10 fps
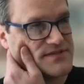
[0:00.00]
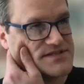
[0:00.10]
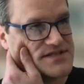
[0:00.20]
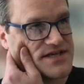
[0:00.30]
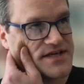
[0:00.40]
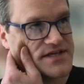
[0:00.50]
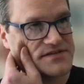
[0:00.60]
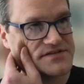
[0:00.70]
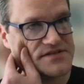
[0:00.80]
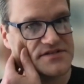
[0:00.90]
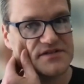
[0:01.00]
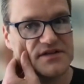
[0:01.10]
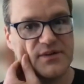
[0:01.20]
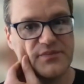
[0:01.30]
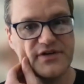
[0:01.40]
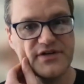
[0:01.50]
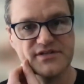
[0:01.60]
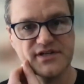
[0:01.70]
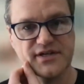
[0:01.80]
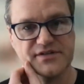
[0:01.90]
wasn't diagnosed until a couple of
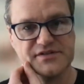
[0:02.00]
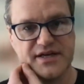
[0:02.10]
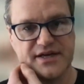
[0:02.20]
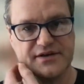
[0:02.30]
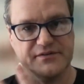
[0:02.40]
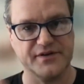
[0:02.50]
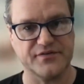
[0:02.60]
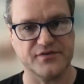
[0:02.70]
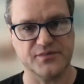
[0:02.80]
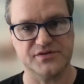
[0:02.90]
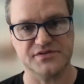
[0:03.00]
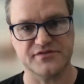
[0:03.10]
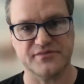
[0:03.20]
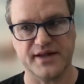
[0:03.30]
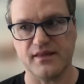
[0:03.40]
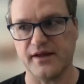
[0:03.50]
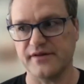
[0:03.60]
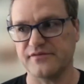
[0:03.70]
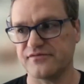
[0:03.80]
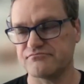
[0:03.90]
years ago. So I kind of went through most of my
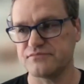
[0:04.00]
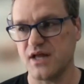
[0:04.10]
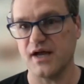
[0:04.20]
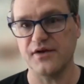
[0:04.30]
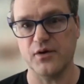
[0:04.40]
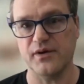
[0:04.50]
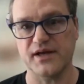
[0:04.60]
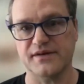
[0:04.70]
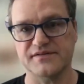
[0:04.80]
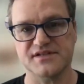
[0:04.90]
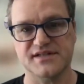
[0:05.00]
life not knowing I was